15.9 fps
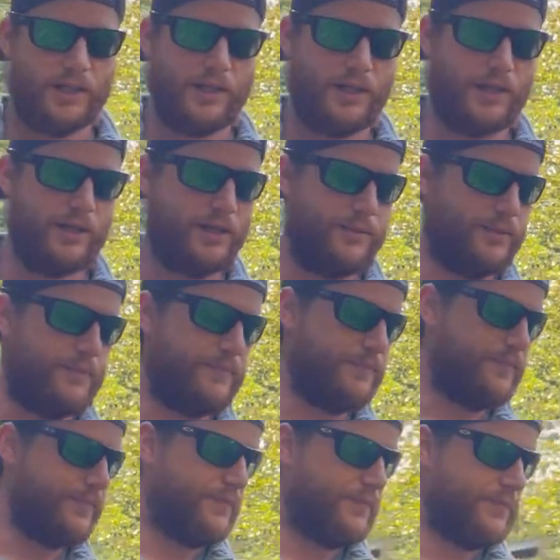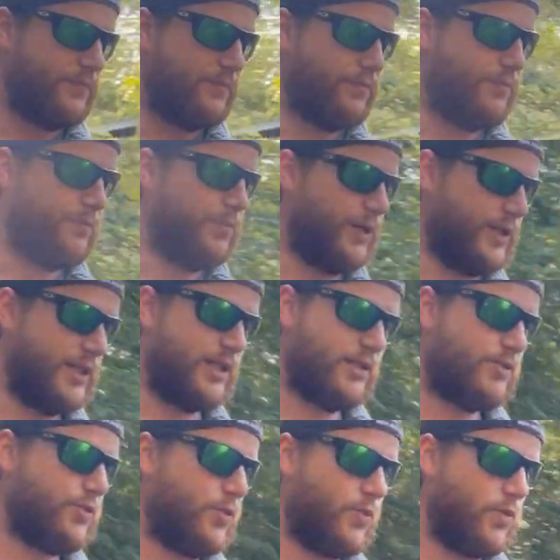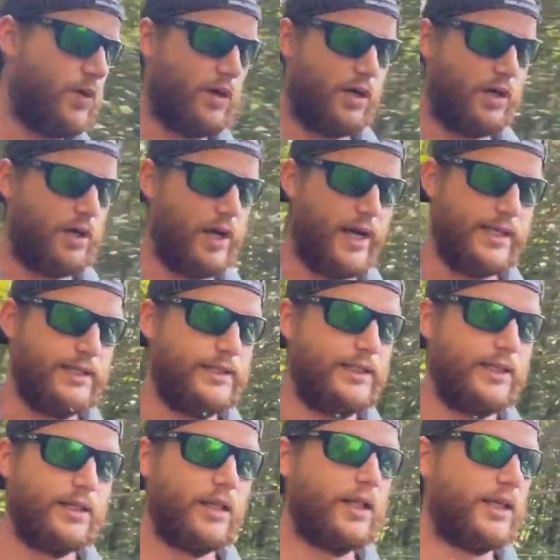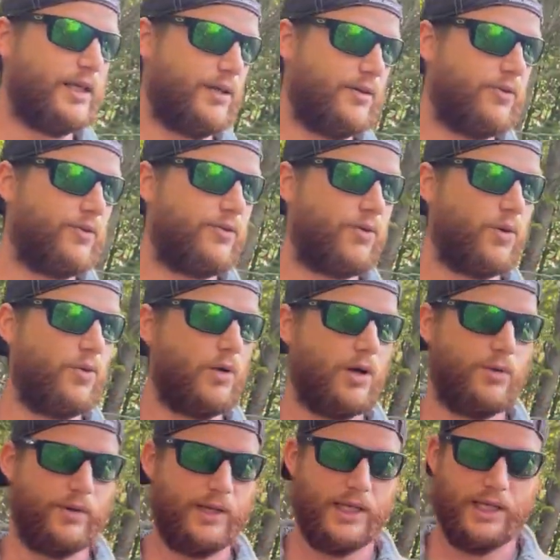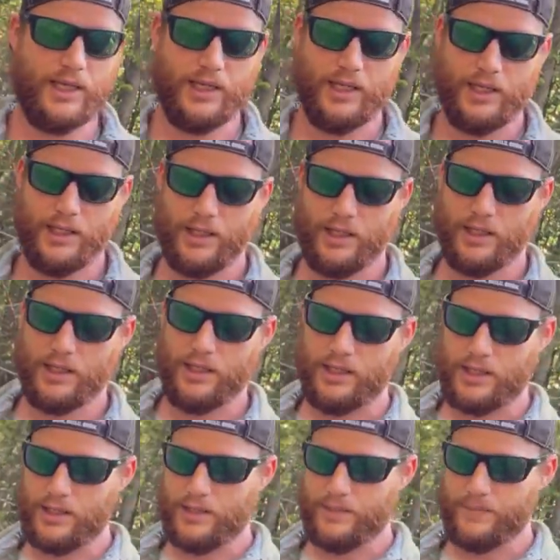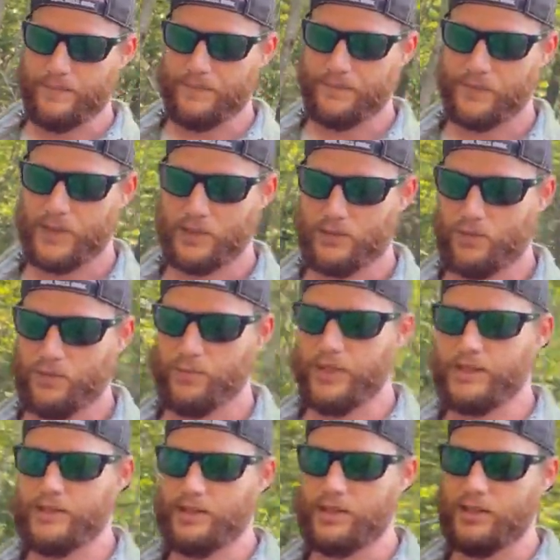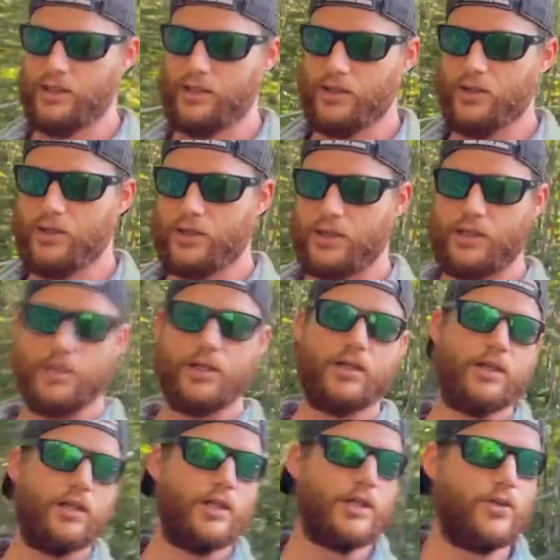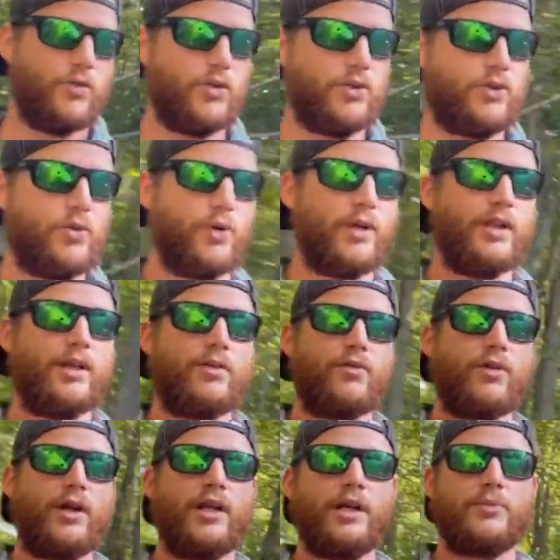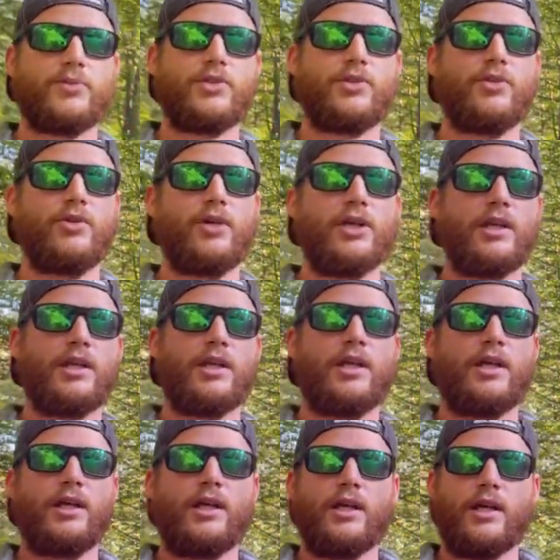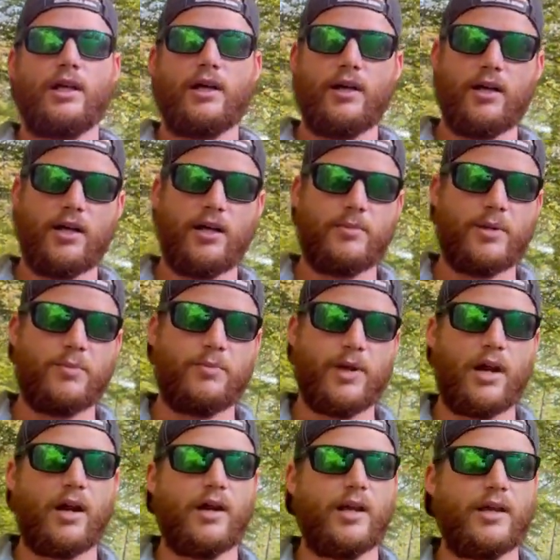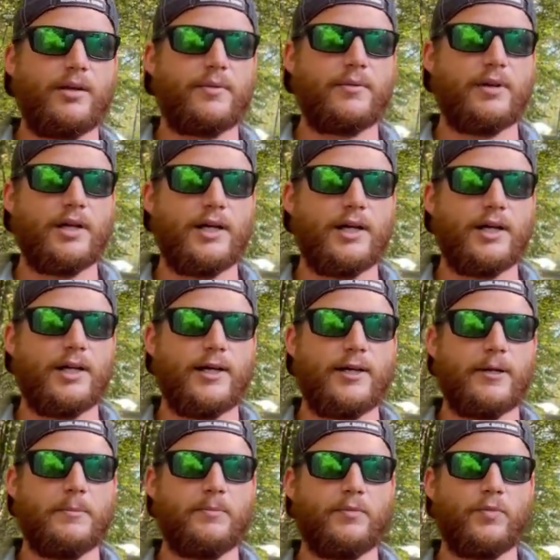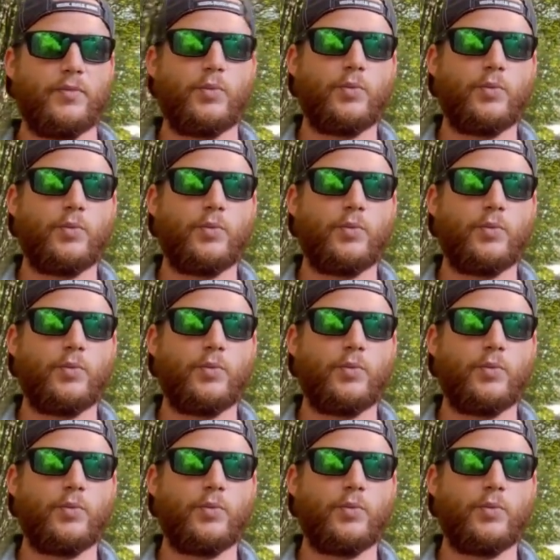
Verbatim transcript: Um, but this will work ideally for what we need because um, we'll basically hook the toilet right up to it um, and bury it um,